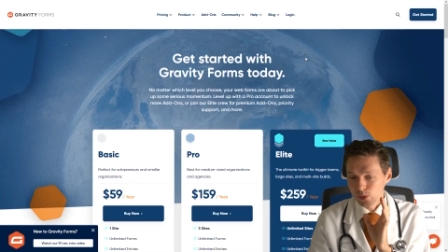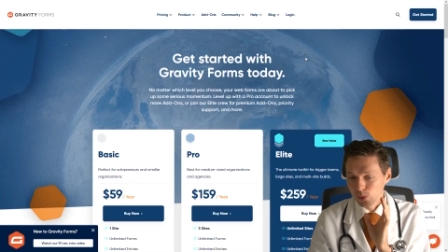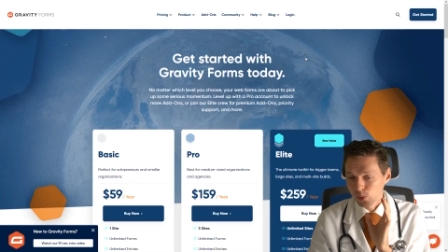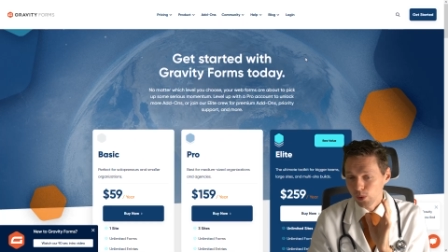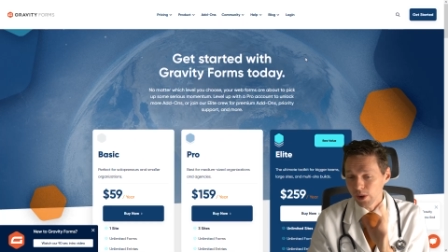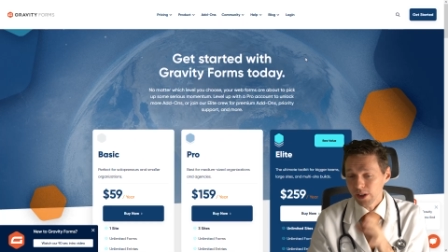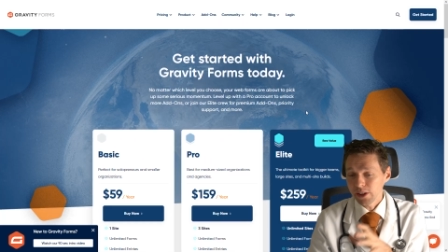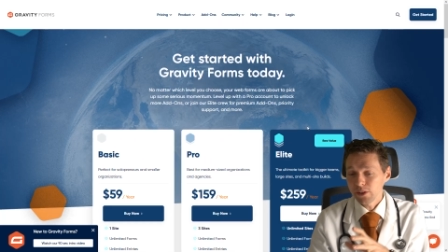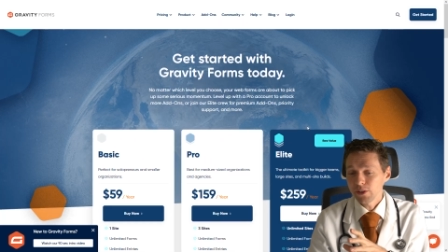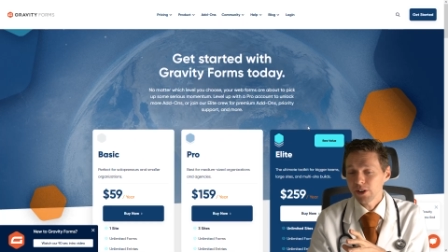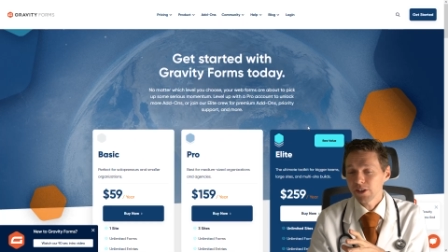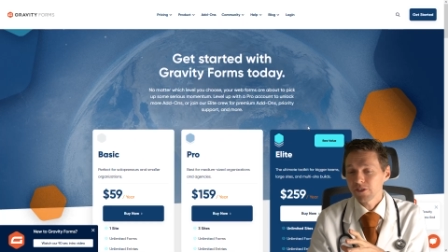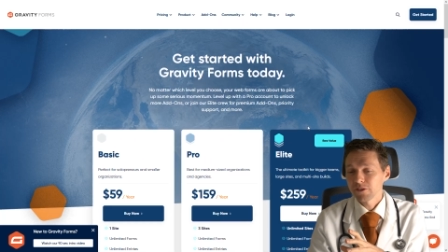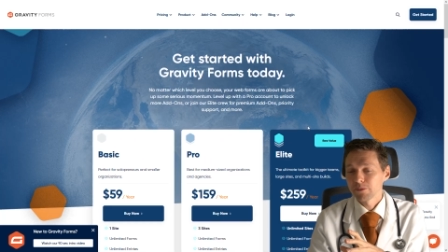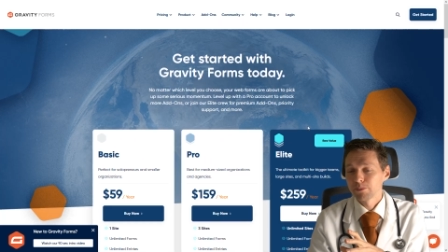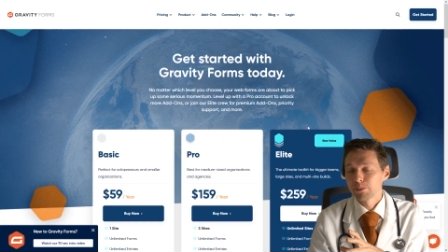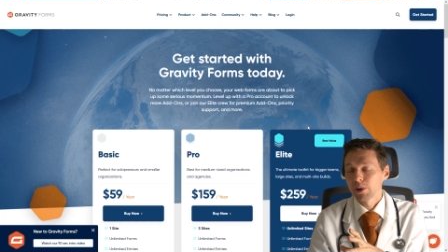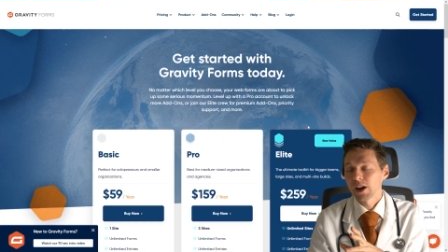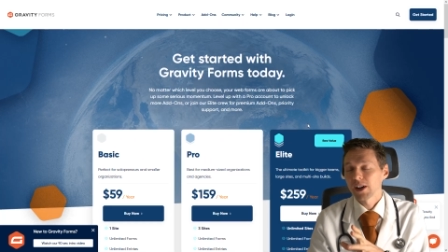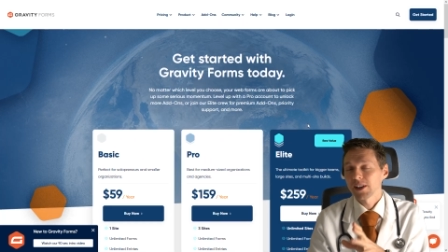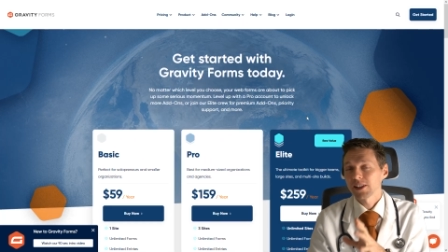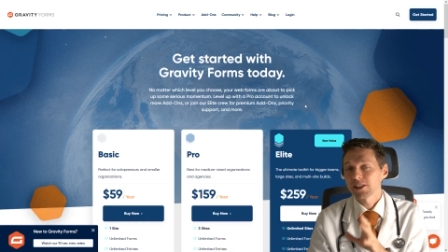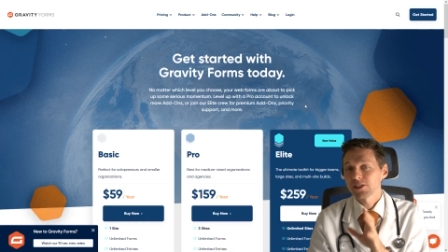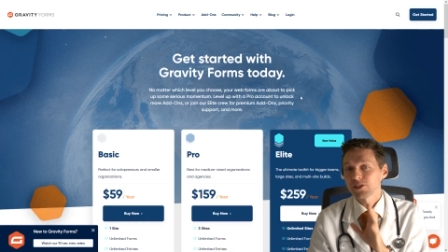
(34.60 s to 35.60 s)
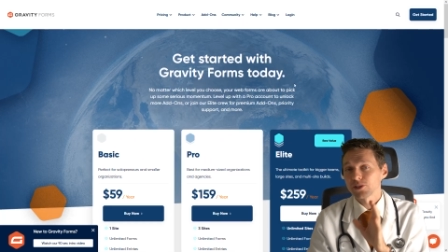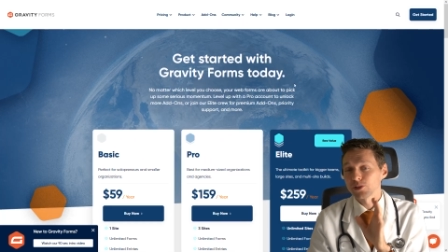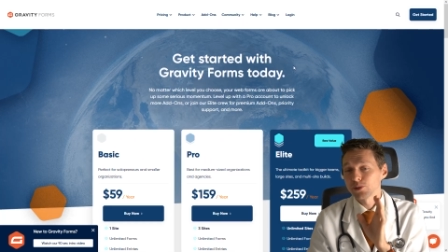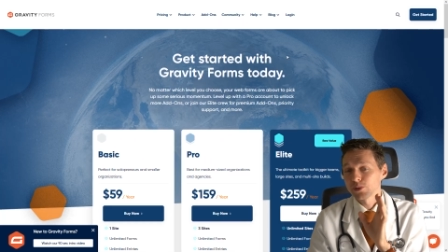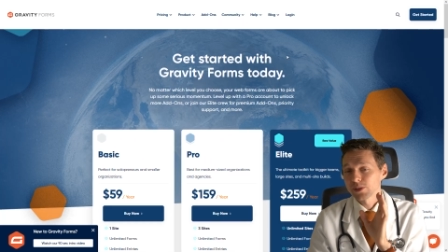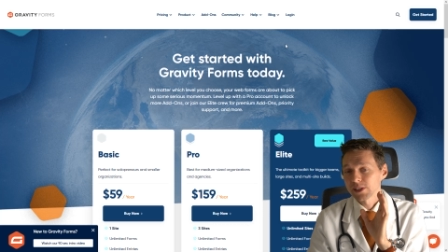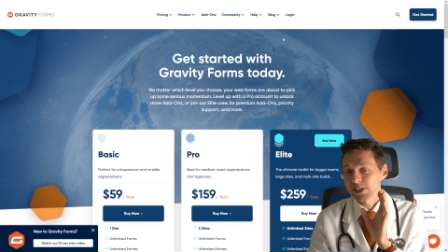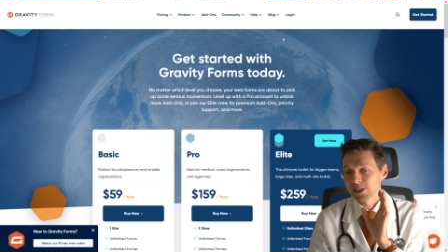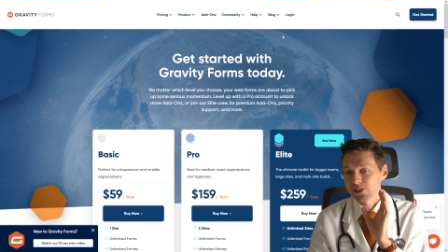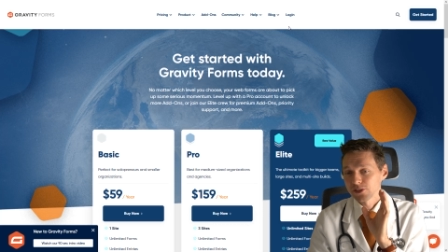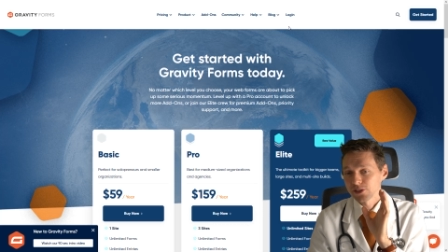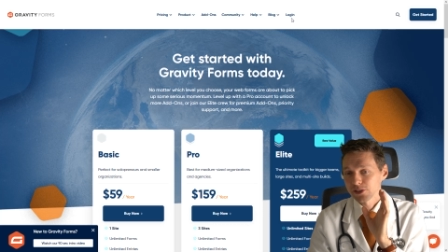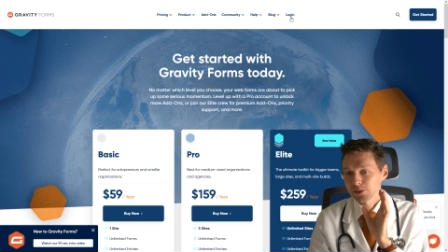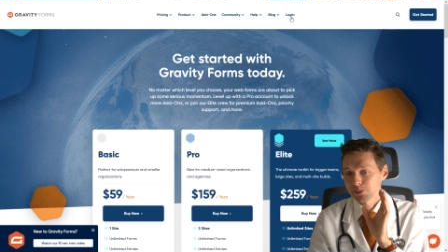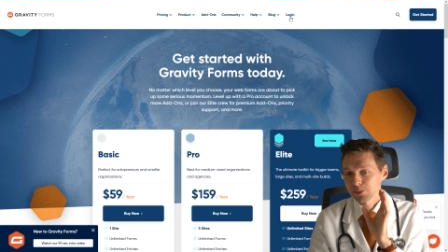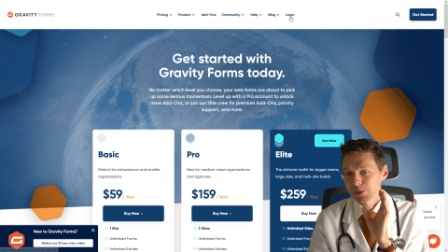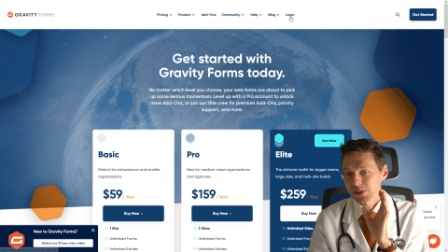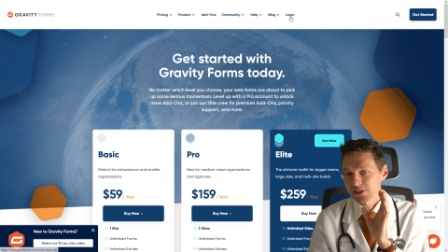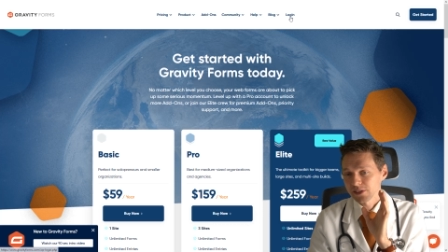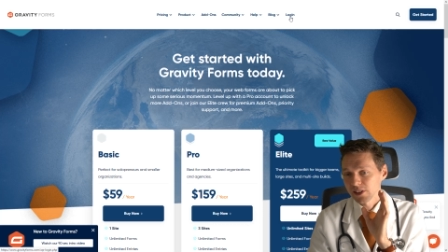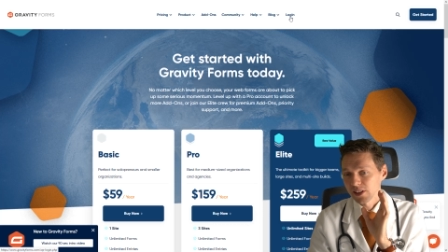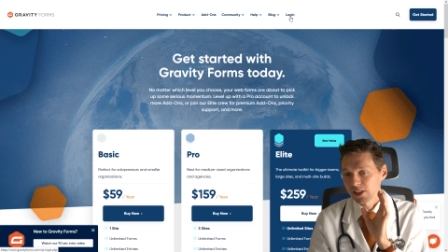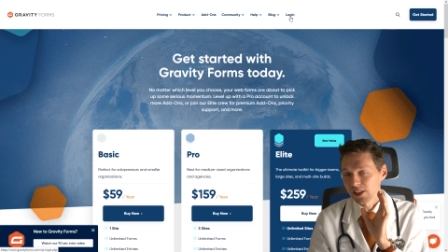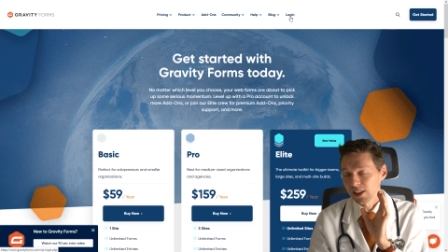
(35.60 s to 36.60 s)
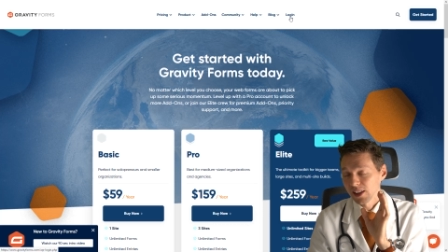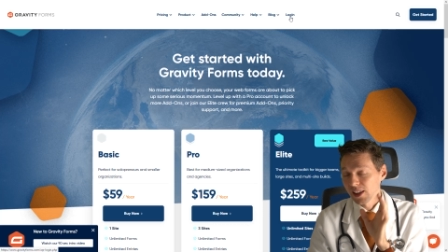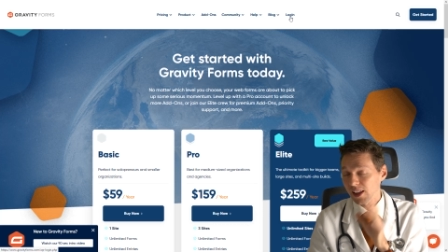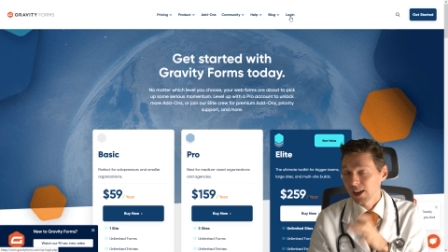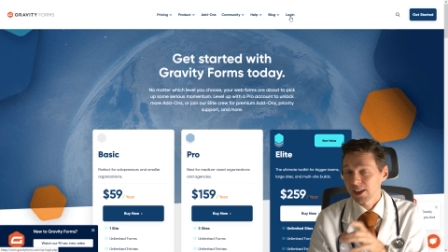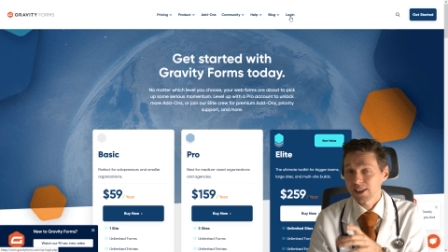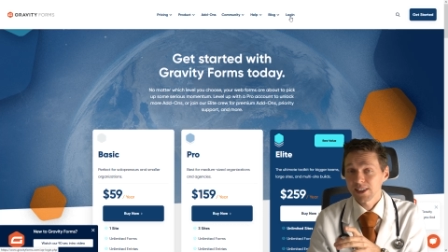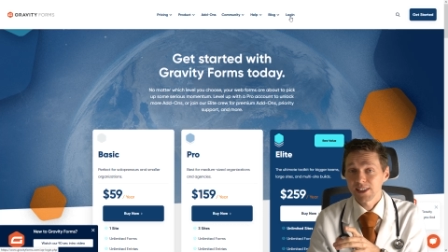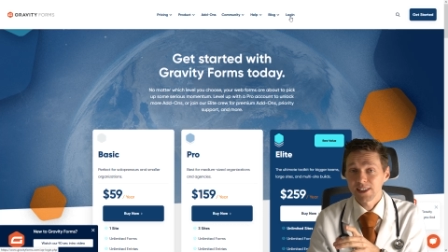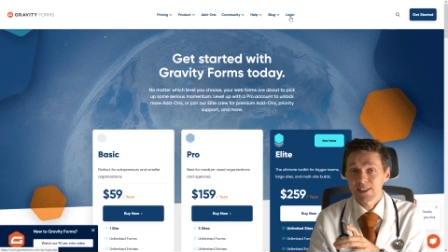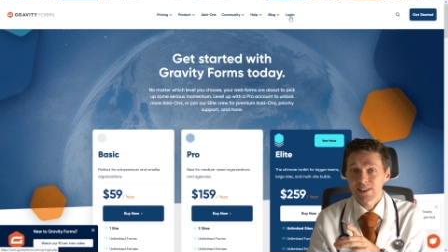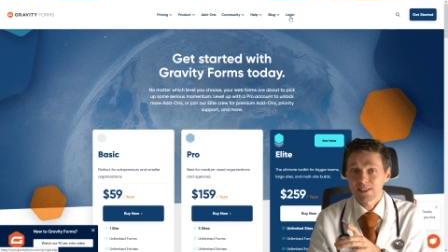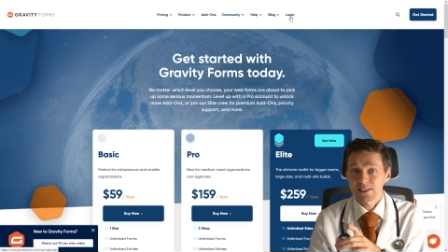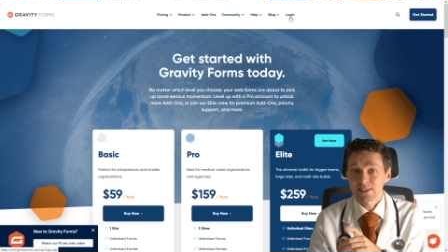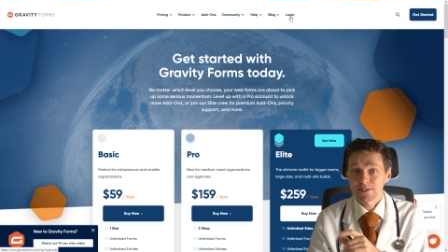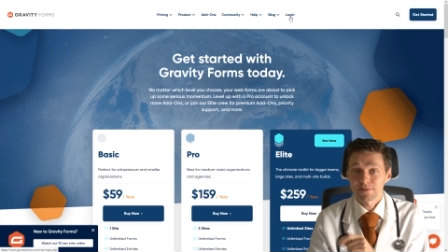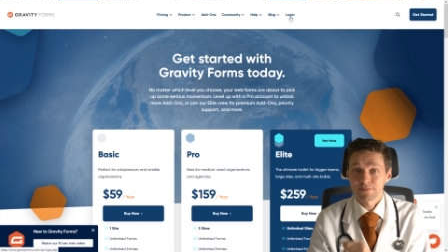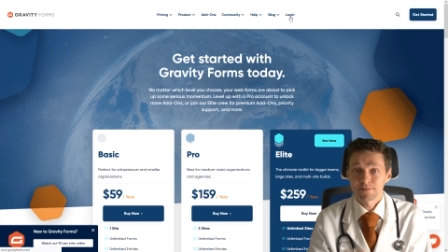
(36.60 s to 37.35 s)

When you have bought it, you can just press a login.